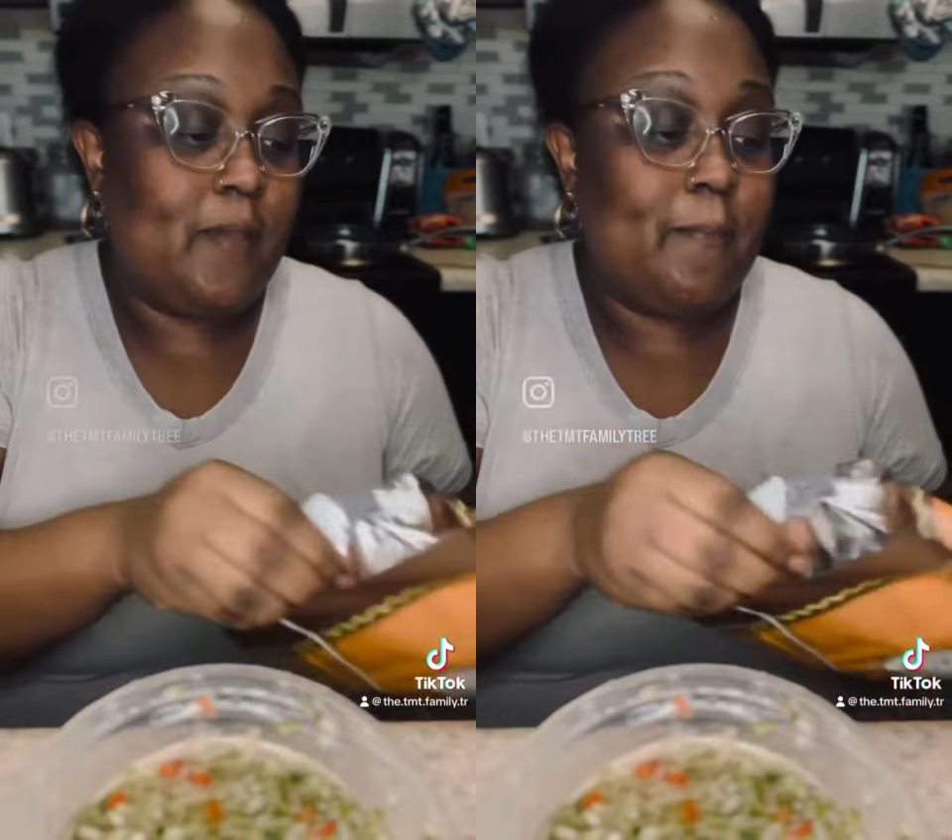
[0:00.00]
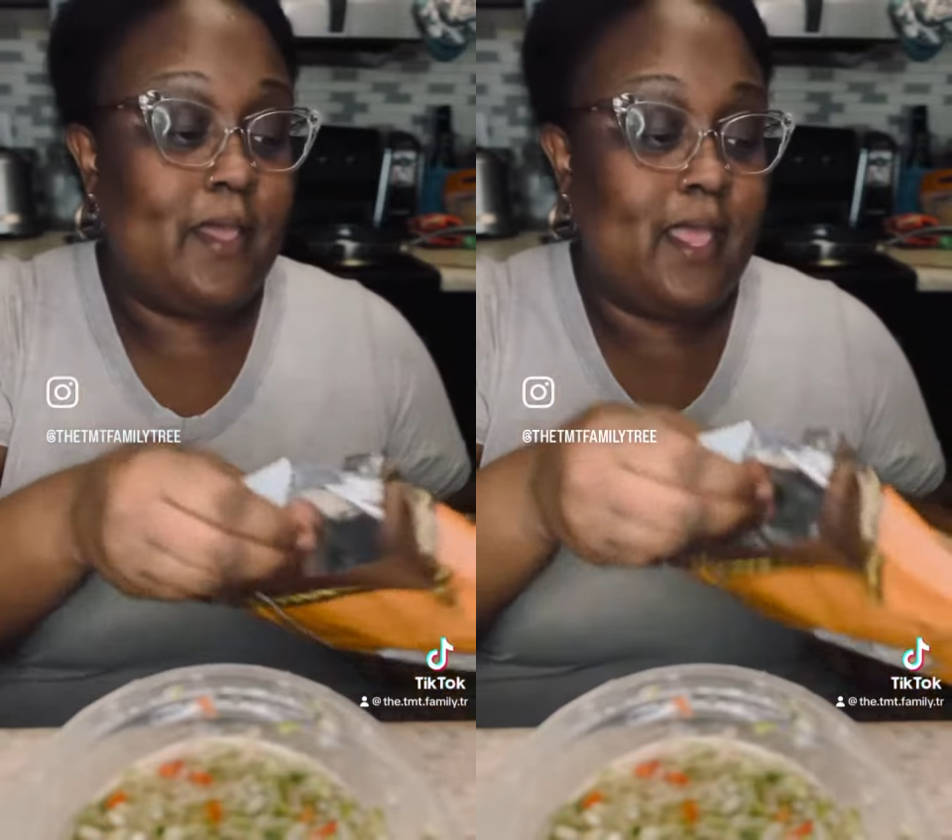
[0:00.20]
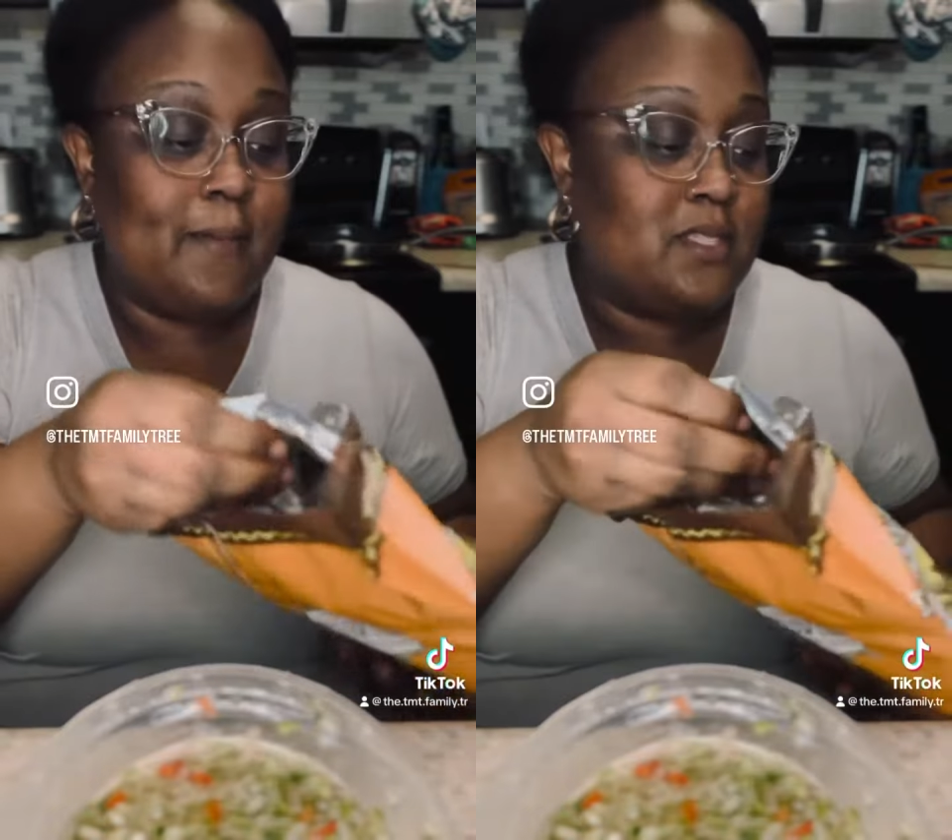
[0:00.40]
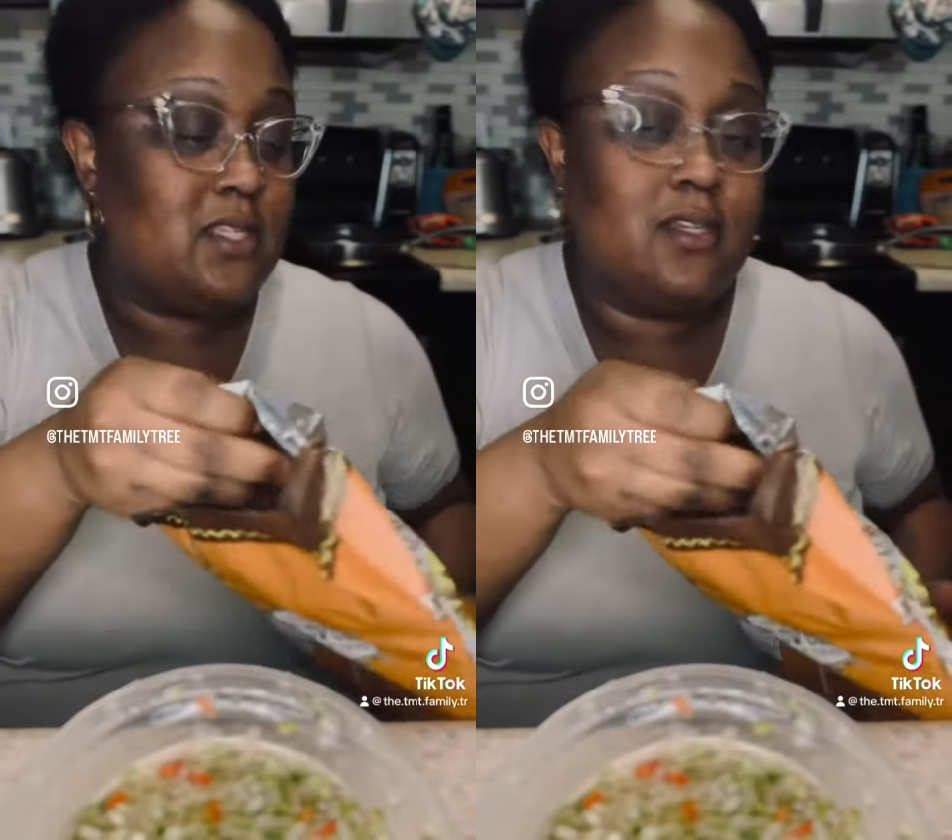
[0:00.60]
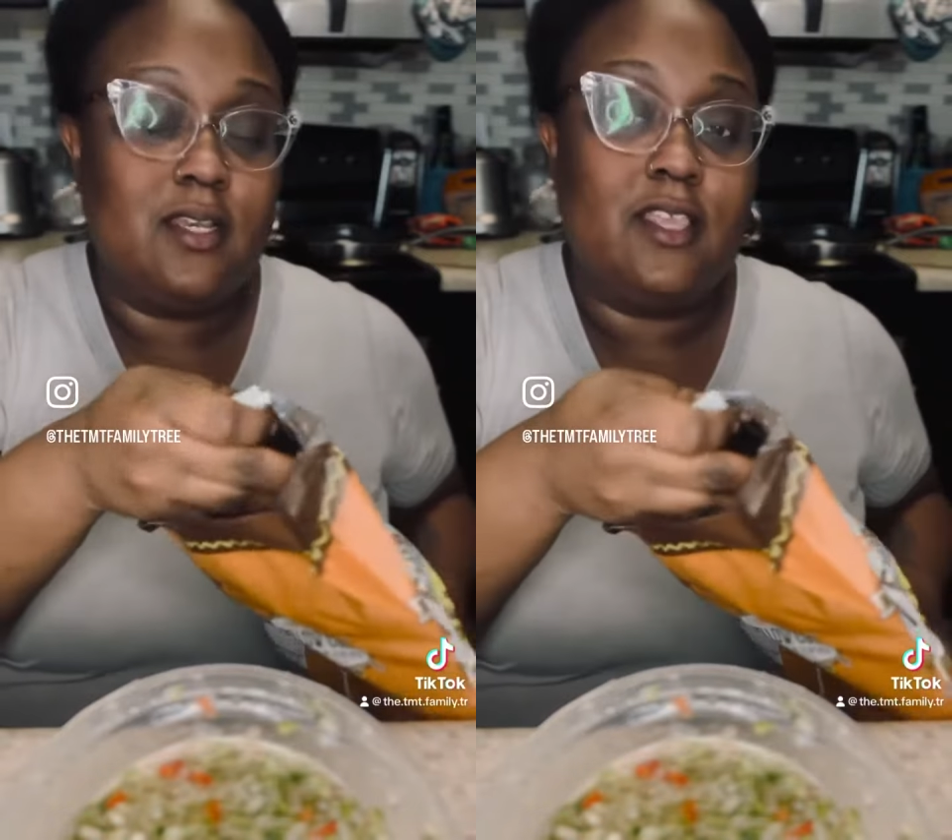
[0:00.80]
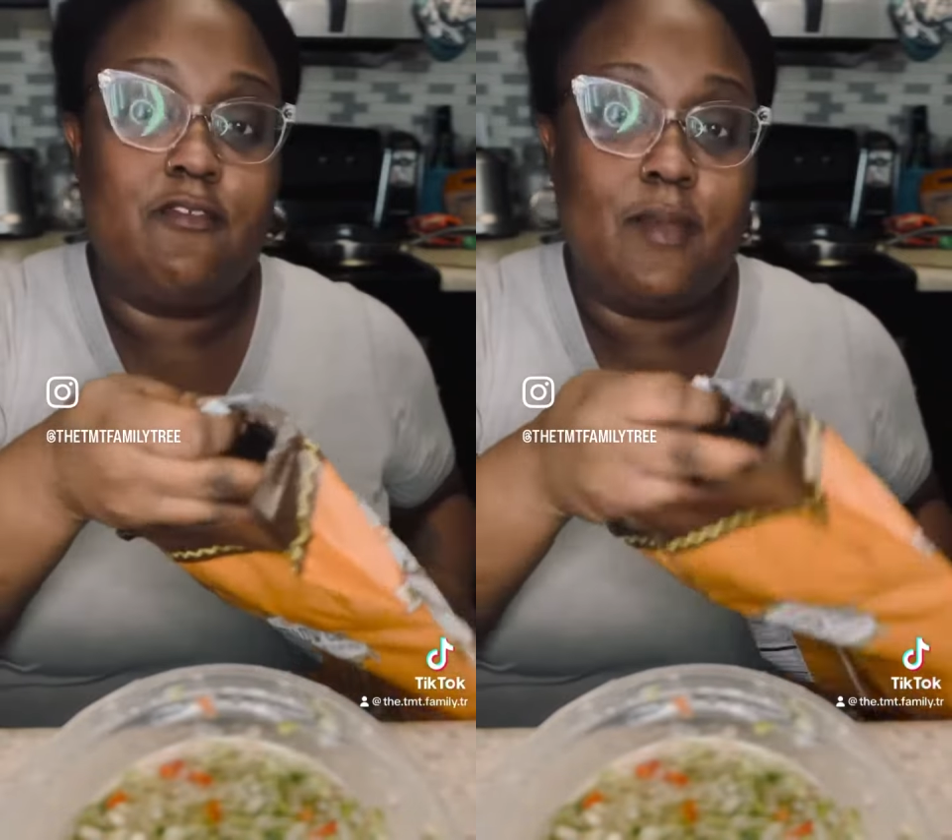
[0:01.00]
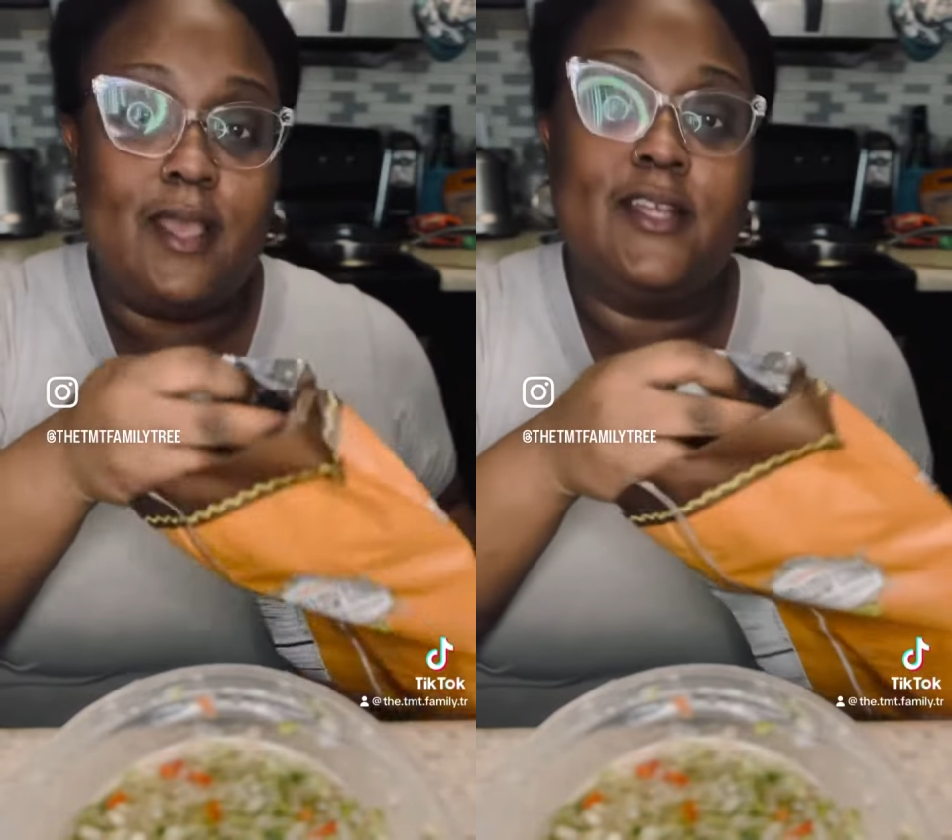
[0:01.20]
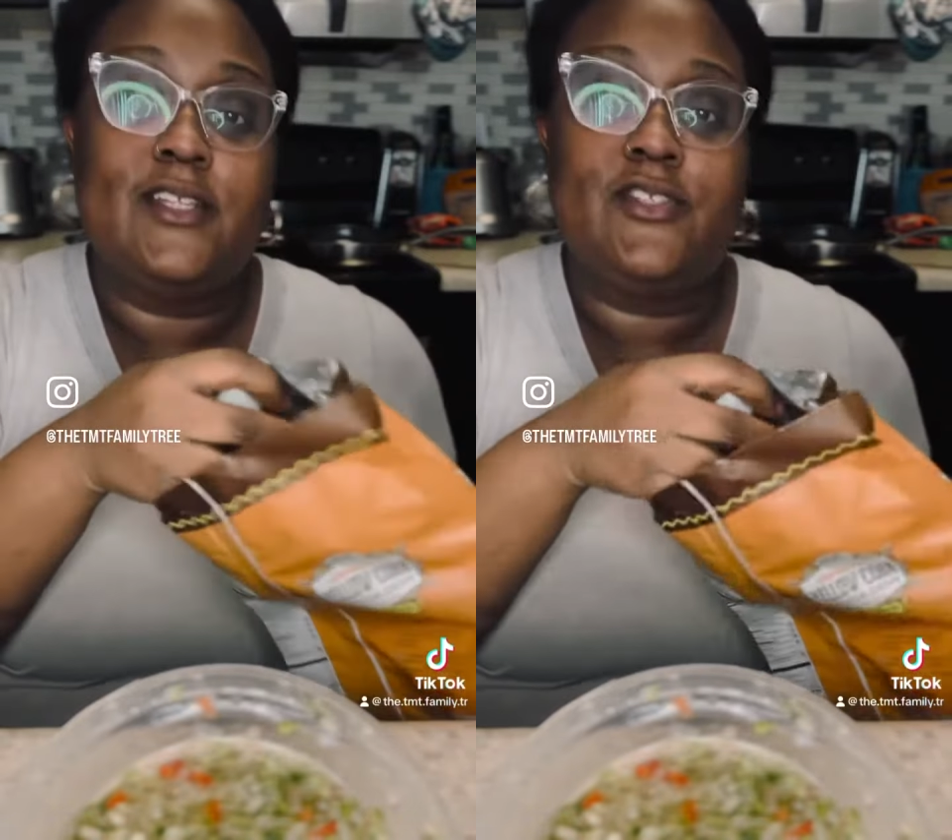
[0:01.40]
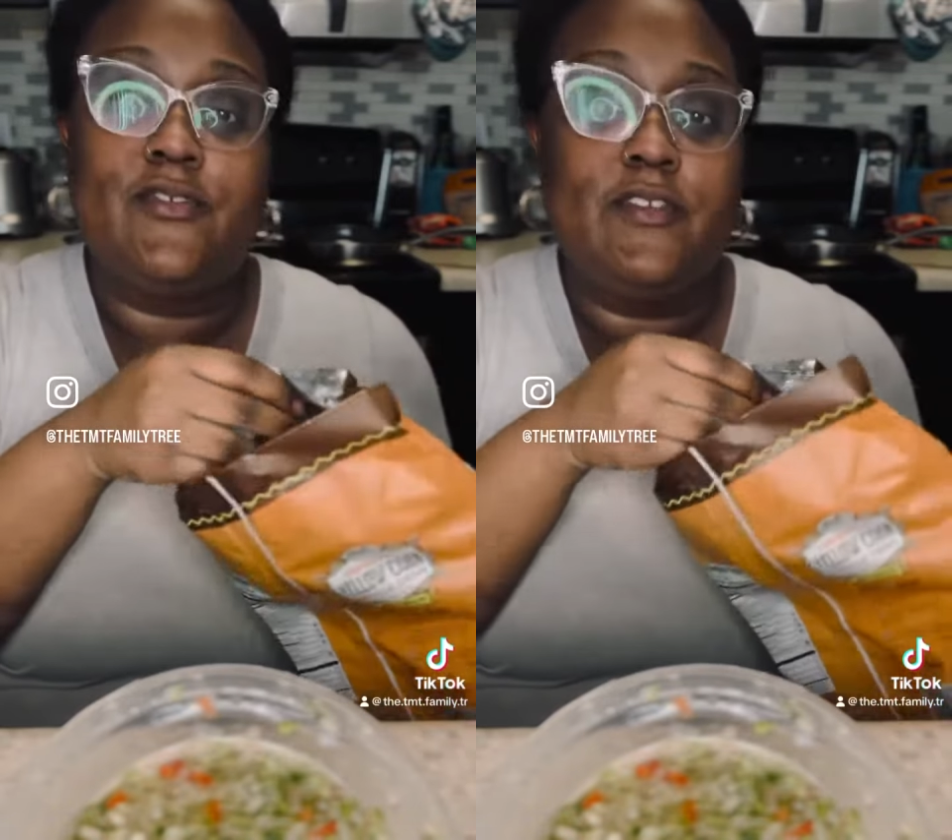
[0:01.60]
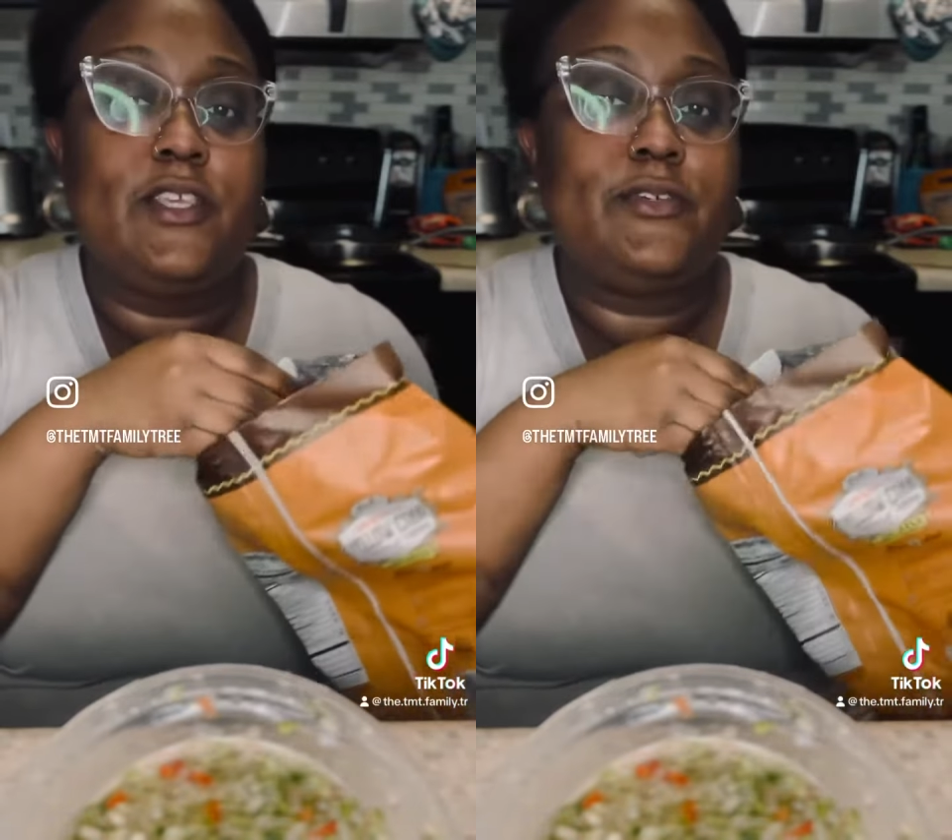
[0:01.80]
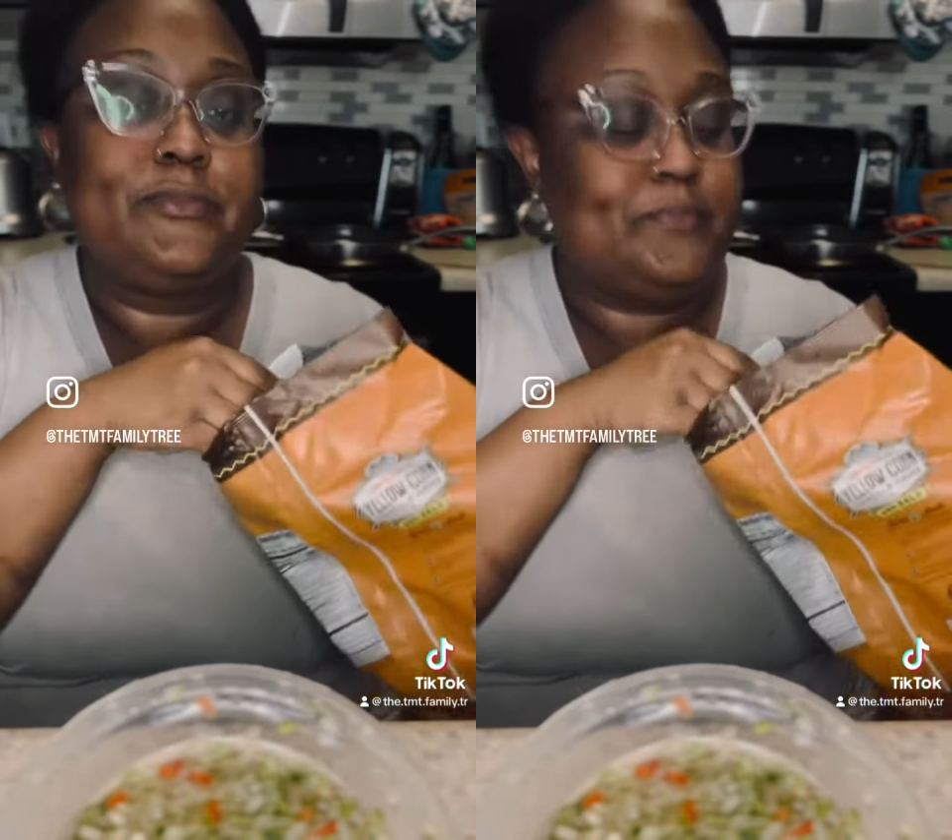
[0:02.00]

but i'm still gonna do my honest review